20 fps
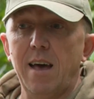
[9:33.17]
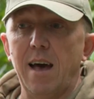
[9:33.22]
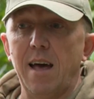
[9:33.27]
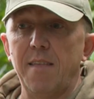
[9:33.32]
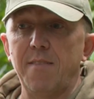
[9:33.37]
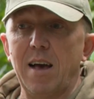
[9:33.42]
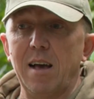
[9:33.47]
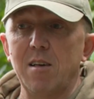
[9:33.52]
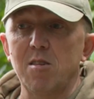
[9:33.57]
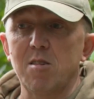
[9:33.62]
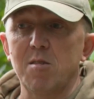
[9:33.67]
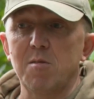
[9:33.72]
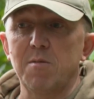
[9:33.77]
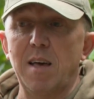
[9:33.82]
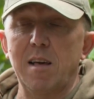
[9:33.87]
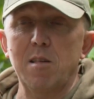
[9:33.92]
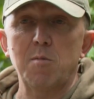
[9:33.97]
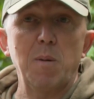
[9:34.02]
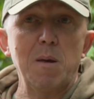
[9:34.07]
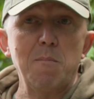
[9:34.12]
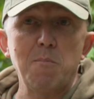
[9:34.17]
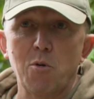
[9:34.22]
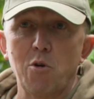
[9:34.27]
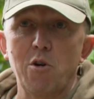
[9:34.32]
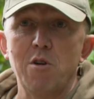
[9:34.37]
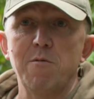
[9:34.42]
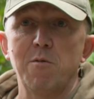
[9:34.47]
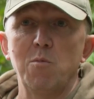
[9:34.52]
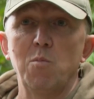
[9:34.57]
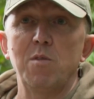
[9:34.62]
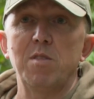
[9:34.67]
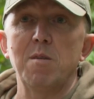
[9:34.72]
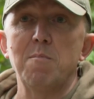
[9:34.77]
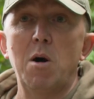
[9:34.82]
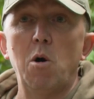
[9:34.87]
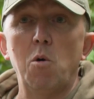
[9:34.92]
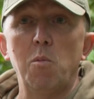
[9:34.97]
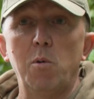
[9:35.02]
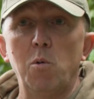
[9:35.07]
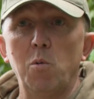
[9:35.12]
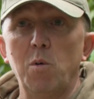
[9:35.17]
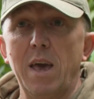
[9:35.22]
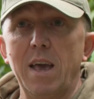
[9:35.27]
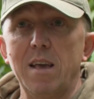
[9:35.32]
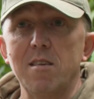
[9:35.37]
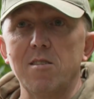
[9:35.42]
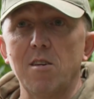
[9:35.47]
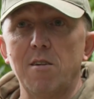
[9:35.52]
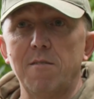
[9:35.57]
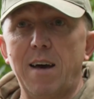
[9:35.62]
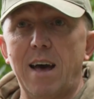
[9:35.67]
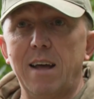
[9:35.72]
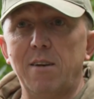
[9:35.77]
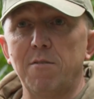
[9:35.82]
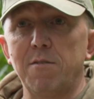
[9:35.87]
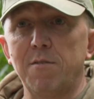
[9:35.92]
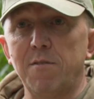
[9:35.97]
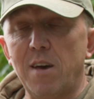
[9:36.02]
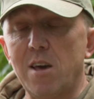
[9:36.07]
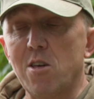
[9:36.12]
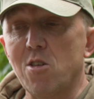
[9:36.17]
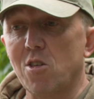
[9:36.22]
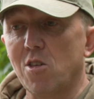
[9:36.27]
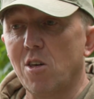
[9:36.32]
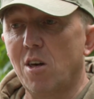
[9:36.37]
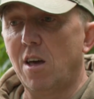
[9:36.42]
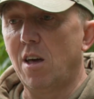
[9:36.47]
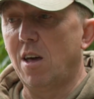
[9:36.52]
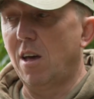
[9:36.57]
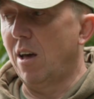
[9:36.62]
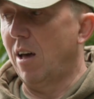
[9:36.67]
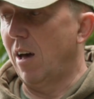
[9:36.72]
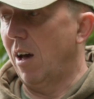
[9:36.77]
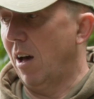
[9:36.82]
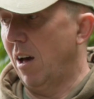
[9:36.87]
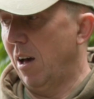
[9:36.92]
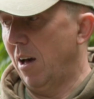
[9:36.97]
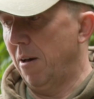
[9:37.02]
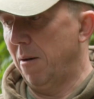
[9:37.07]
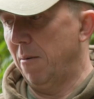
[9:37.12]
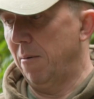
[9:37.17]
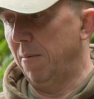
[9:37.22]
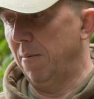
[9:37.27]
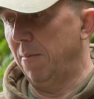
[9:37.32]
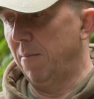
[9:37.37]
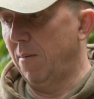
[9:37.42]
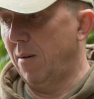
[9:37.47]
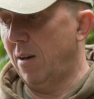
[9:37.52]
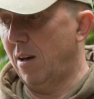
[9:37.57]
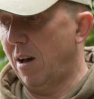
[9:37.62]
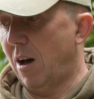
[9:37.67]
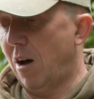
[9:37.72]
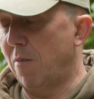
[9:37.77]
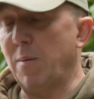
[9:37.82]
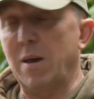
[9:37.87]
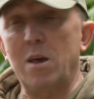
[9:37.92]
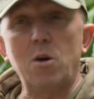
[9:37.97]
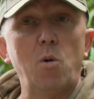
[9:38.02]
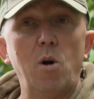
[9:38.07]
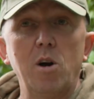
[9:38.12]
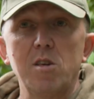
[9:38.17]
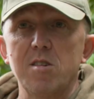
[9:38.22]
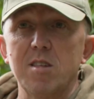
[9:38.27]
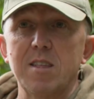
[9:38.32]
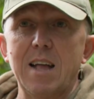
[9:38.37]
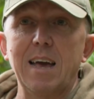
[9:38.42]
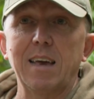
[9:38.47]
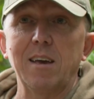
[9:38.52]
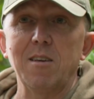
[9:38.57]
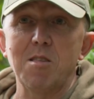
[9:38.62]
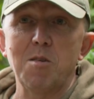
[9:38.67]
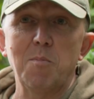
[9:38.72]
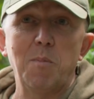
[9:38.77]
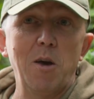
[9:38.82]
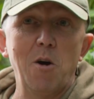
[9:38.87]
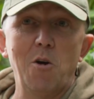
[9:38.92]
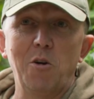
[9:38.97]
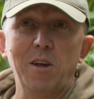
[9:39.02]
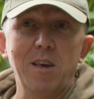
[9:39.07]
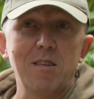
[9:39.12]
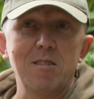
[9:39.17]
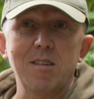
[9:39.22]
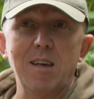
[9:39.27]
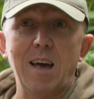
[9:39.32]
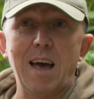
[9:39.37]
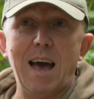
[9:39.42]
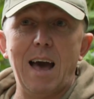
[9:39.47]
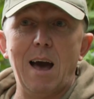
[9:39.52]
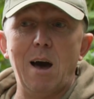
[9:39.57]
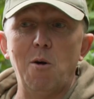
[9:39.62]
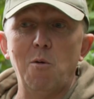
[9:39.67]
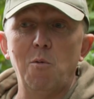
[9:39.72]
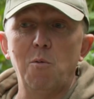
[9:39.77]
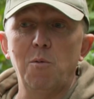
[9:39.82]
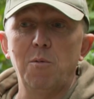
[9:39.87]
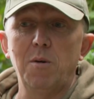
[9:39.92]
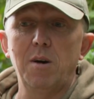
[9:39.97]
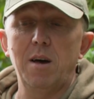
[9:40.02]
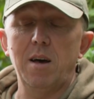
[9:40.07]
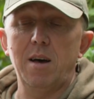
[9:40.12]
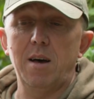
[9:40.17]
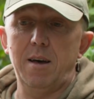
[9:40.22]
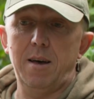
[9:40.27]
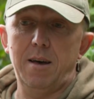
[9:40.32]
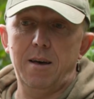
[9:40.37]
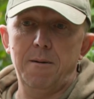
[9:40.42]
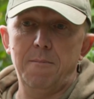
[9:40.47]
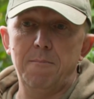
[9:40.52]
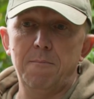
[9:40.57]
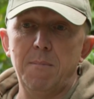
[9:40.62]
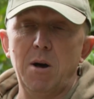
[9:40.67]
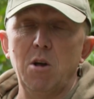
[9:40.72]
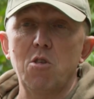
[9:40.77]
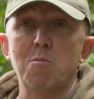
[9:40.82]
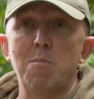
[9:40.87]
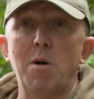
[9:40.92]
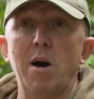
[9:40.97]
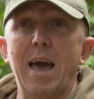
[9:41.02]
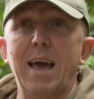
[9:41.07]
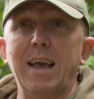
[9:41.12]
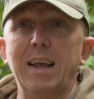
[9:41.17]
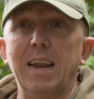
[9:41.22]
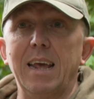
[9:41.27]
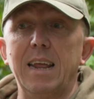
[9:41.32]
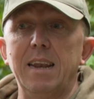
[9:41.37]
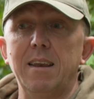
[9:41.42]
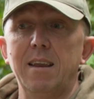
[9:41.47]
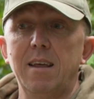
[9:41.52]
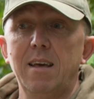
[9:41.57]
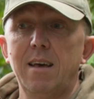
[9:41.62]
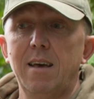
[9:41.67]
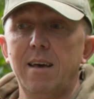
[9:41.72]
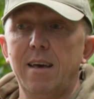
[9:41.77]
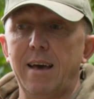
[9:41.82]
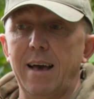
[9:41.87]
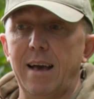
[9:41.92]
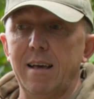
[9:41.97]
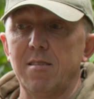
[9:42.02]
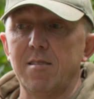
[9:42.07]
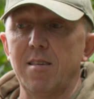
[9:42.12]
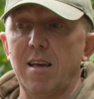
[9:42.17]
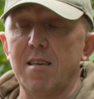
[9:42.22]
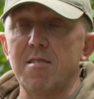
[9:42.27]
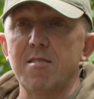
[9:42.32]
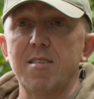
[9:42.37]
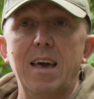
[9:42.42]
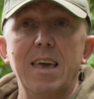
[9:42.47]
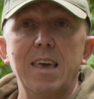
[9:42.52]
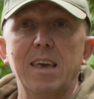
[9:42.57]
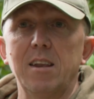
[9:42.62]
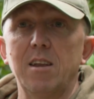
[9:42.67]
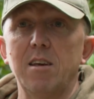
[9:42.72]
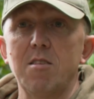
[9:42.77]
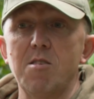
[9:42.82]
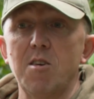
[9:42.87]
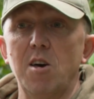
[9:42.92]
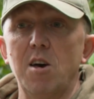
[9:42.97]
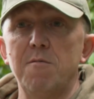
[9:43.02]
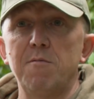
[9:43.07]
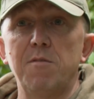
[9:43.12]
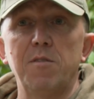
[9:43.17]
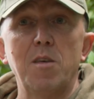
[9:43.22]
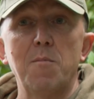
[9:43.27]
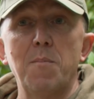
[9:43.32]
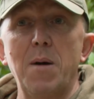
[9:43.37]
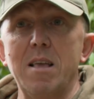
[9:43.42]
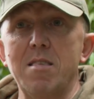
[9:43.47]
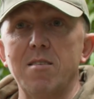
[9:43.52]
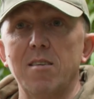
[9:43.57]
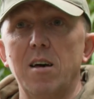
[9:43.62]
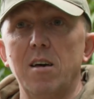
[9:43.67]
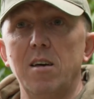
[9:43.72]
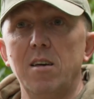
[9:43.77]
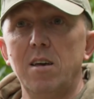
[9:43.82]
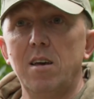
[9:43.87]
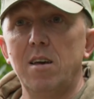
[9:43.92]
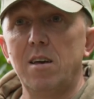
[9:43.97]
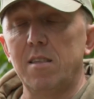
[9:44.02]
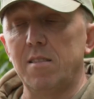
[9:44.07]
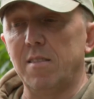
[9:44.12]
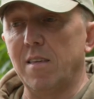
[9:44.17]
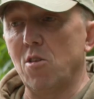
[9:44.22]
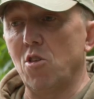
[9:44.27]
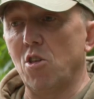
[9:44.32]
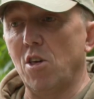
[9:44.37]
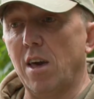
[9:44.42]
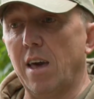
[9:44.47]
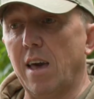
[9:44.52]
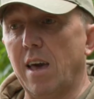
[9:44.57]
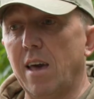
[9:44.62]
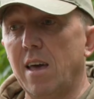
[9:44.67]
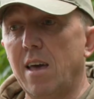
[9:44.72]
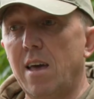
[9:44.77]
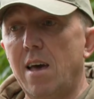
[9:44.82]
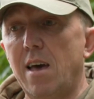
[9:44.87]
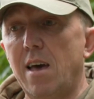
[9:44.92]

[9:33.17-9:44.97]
And that's been proven with the multiple hits I've had of fish. I've been quite staggered, to be honest, at how much my angling has taken a turn for the better this year.